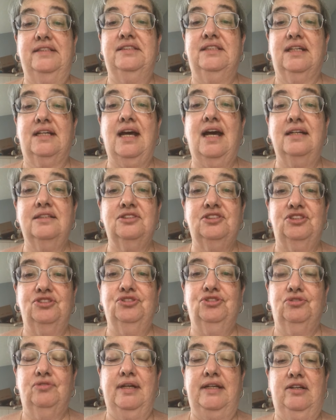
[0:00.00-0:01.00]
to
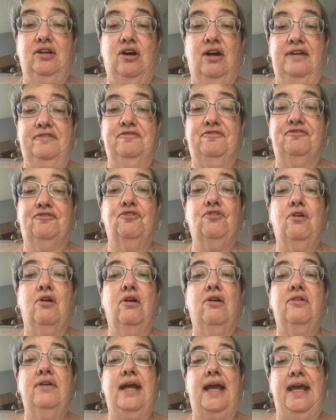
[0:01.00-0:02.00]
concentrate on
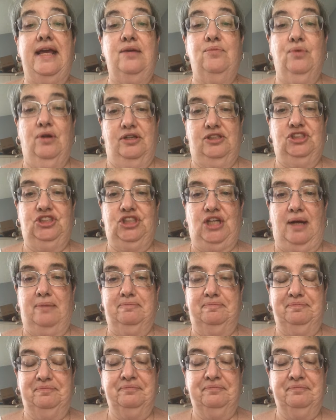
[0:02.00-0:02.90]
for a workshop.